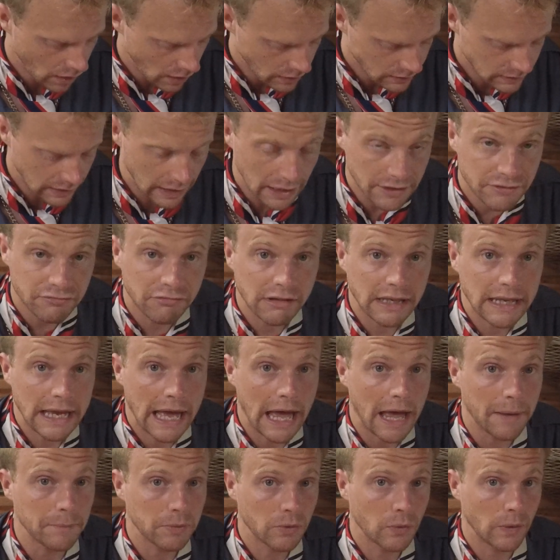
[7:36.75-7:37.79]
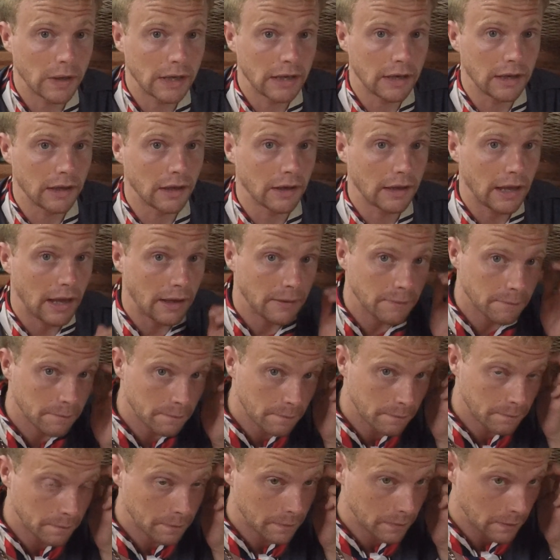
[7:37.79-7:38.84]
So let's recap quickly, okay?
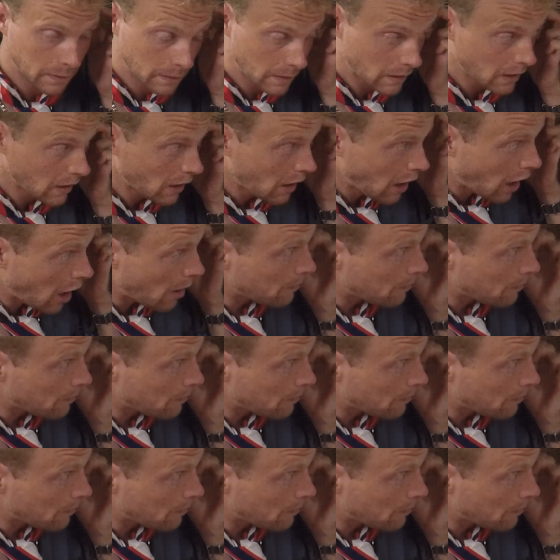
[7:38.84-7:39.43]
A